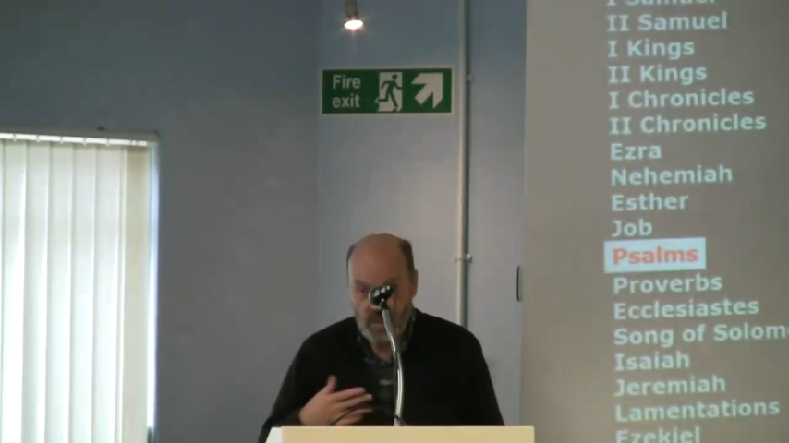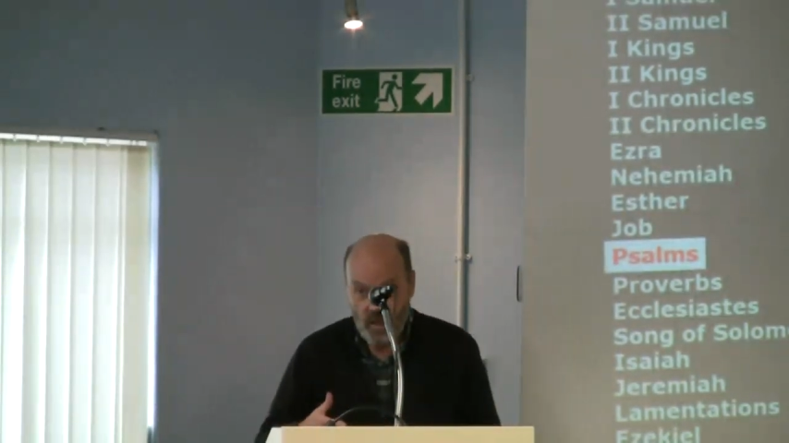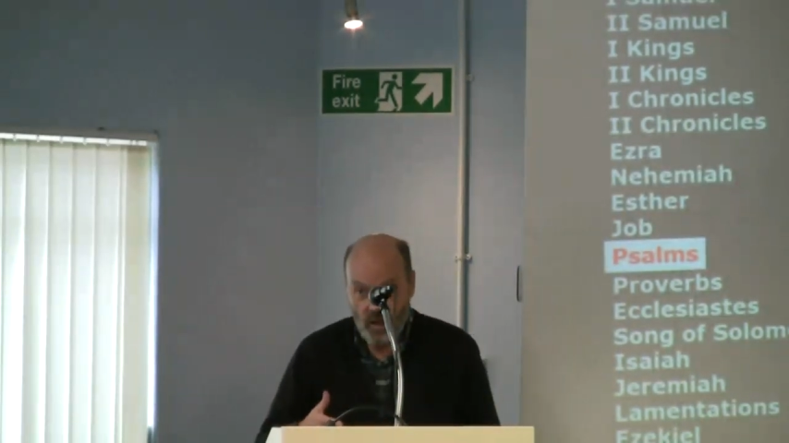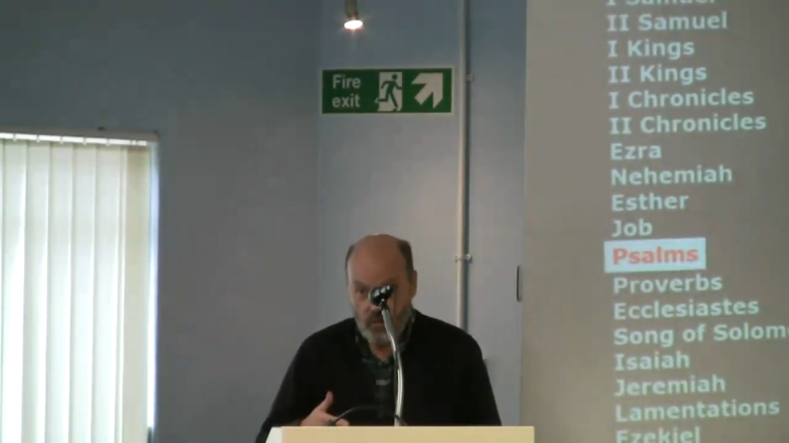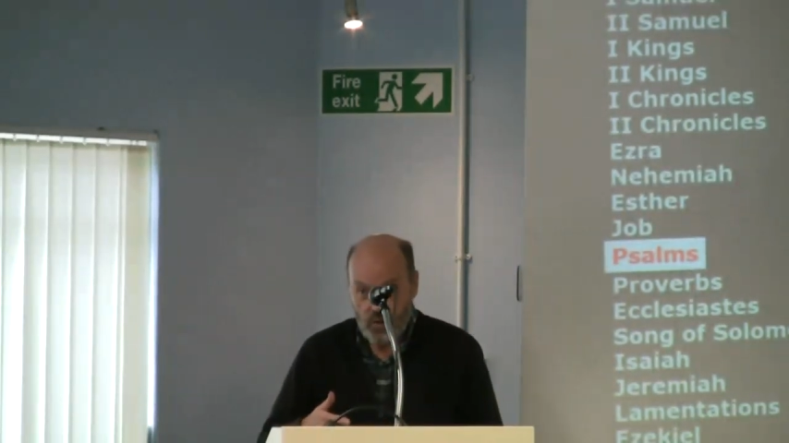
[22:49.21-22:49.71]
in
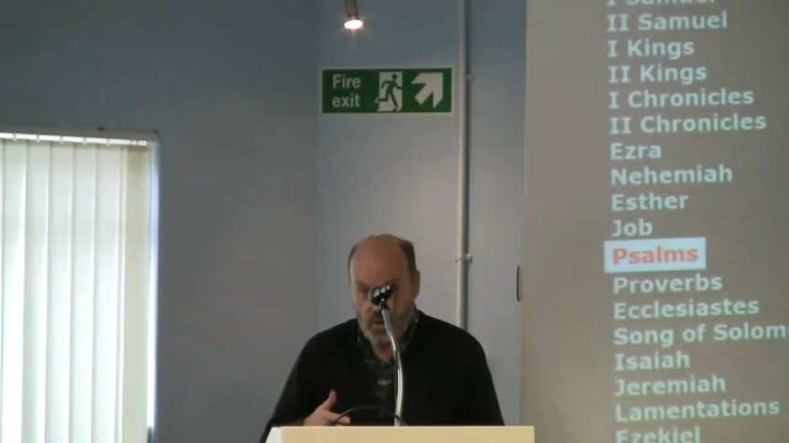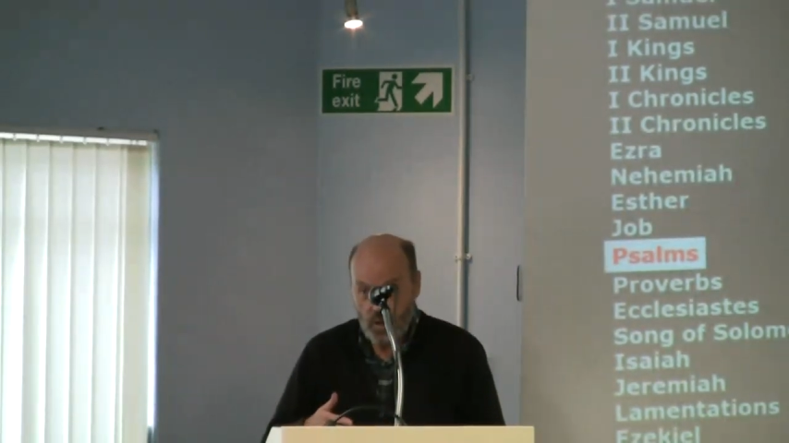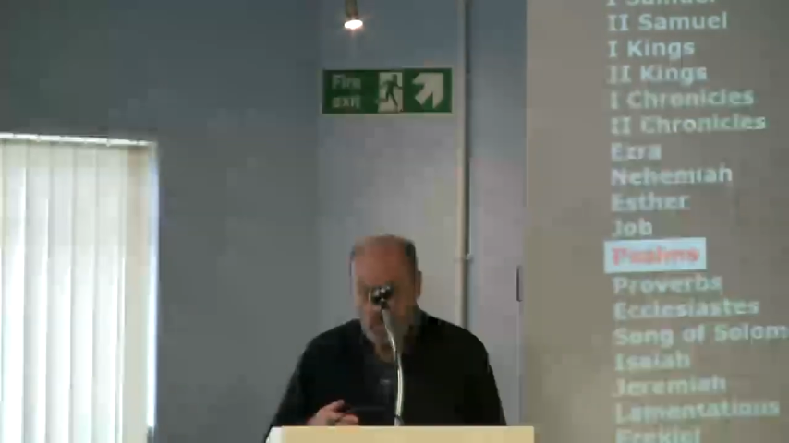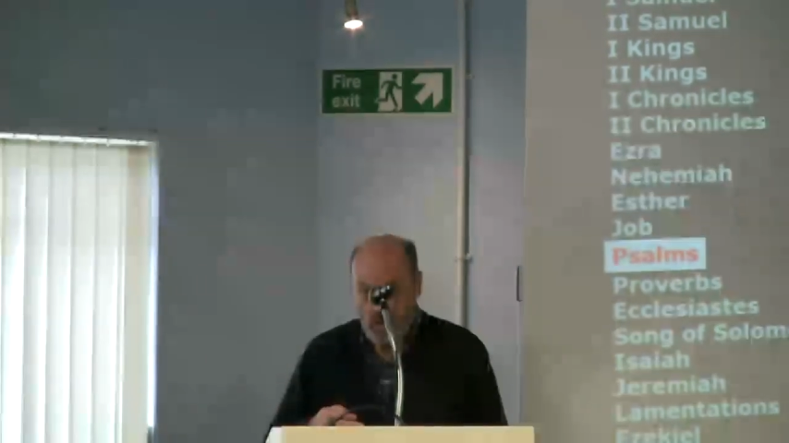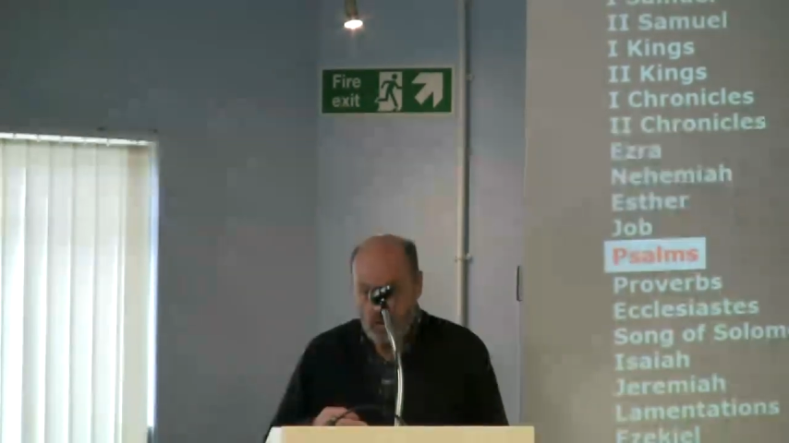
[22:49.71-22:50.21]
the house,
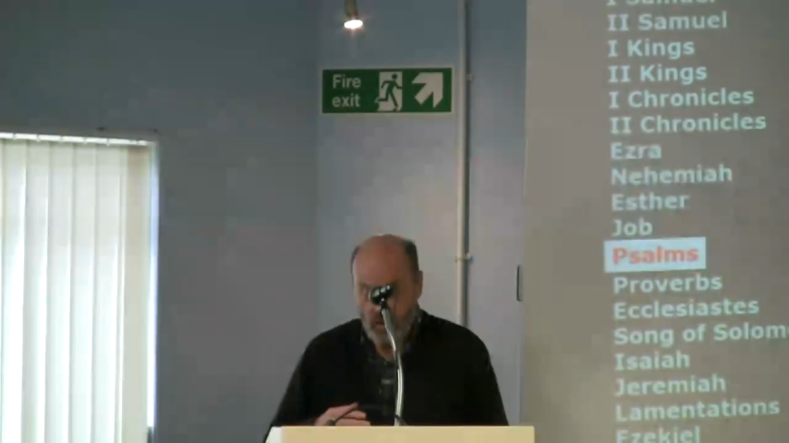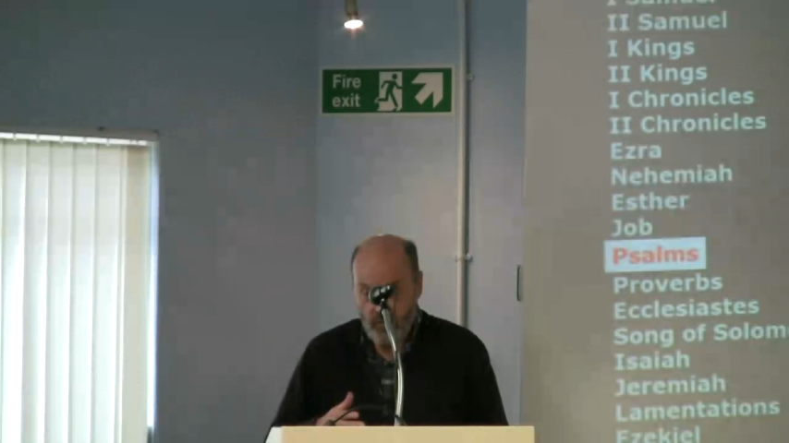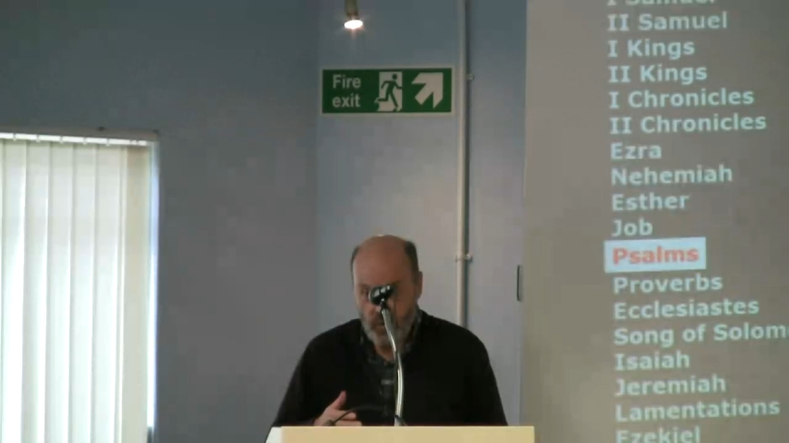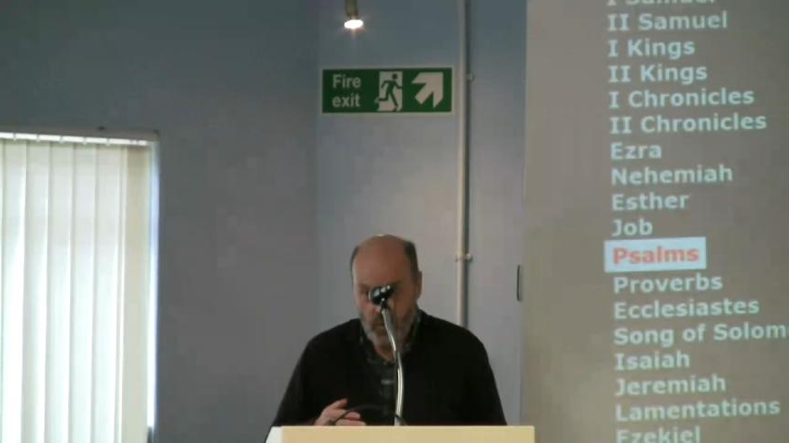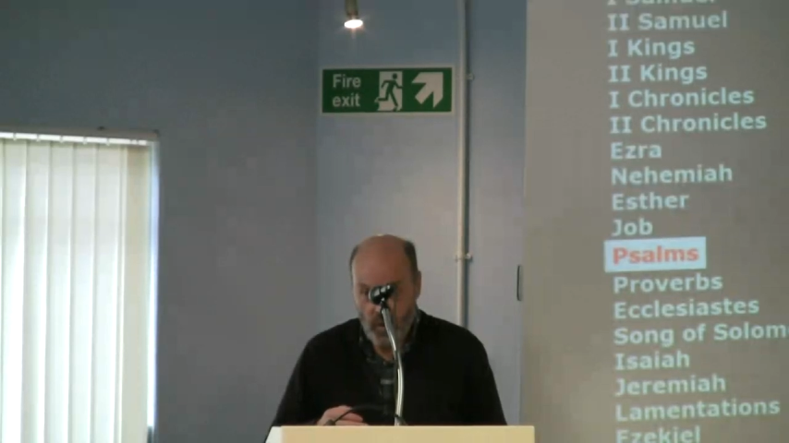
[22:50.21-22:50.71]
you
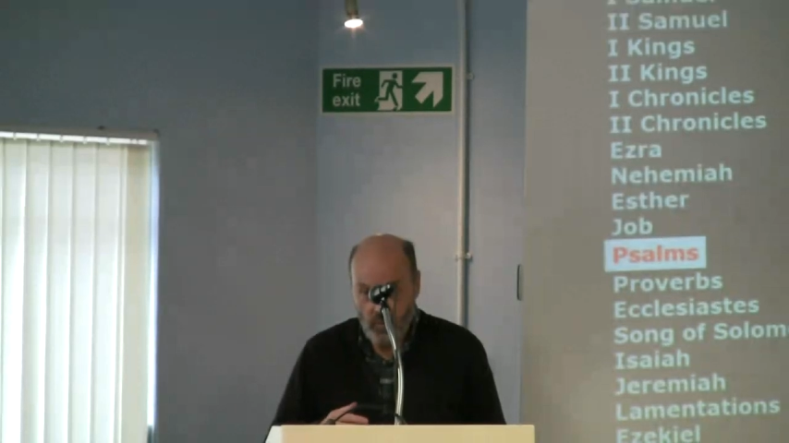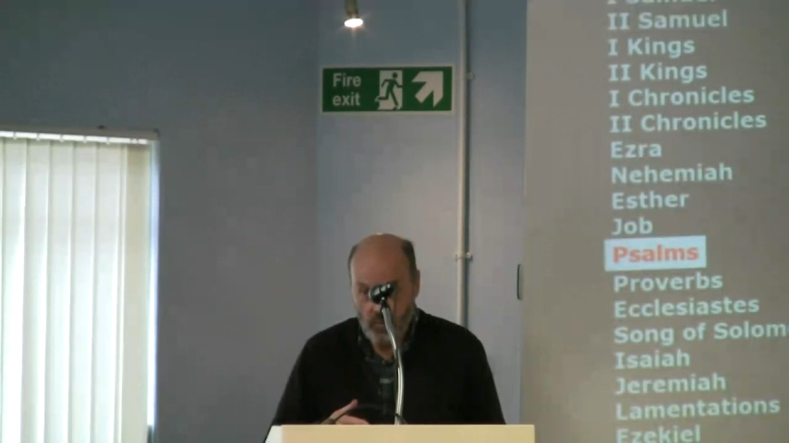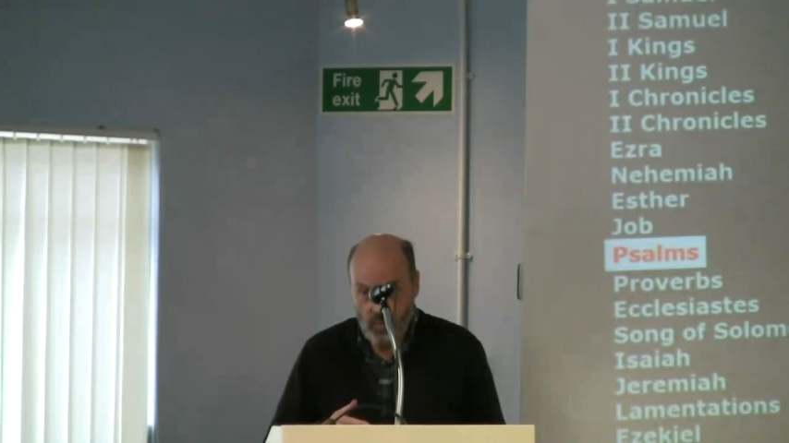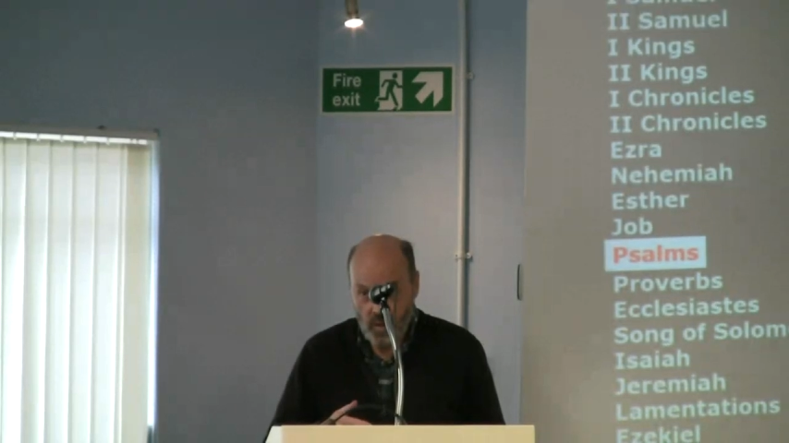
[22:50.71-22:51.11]
have to